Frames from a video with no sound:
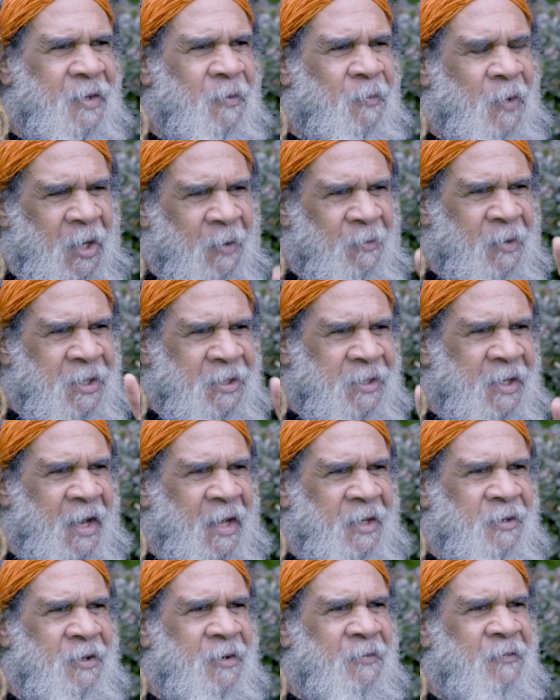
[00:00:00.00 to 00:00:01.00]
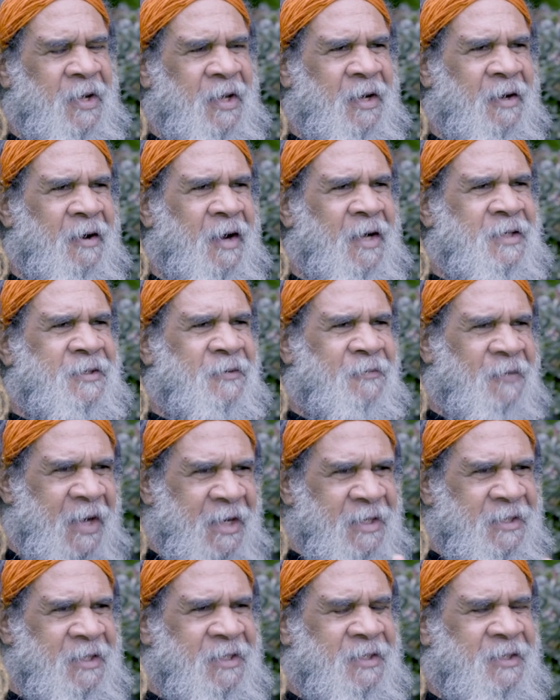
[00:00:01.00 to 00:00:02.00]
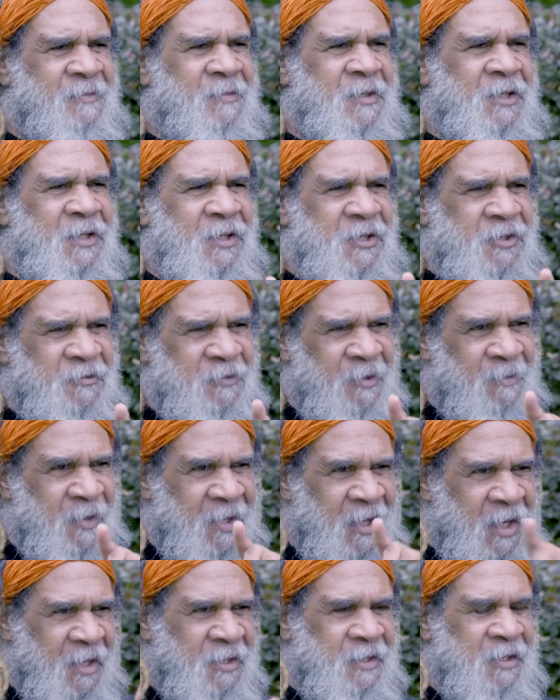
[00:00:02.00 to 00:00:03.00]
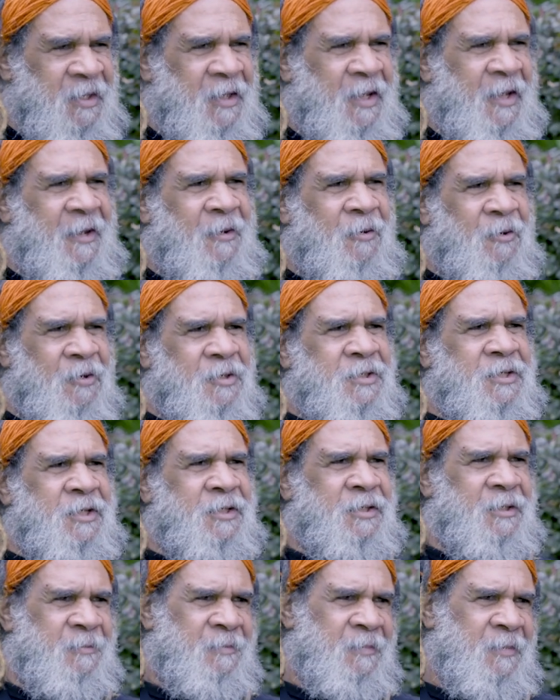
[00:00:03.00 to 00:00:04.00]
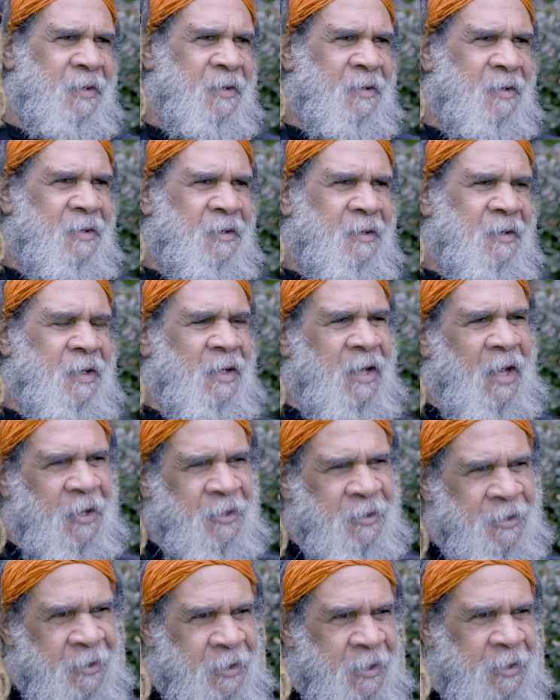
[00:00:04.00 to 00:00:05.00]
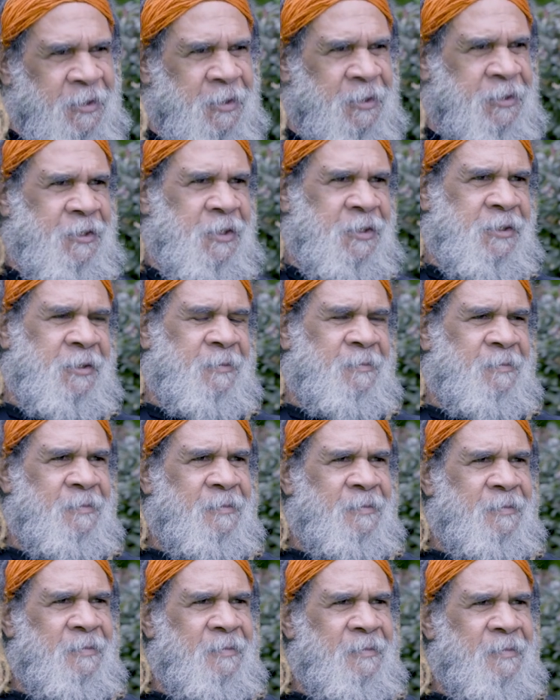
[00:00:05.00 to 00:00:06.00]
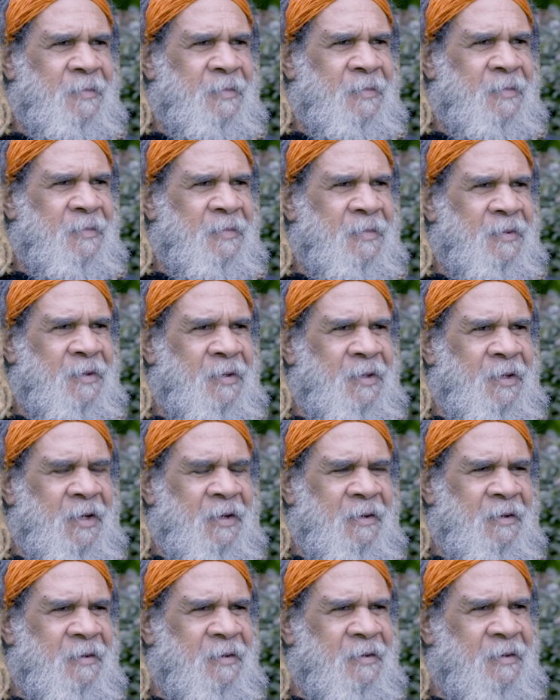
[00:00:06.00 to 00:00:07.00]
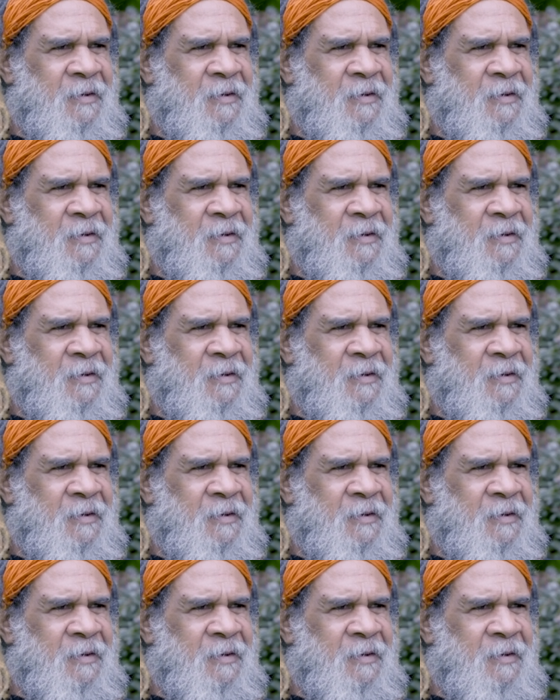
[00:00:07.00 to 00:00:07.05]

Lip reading: When are we start going to realise the racism and the discrimination in our law system, in our judicial system? You know?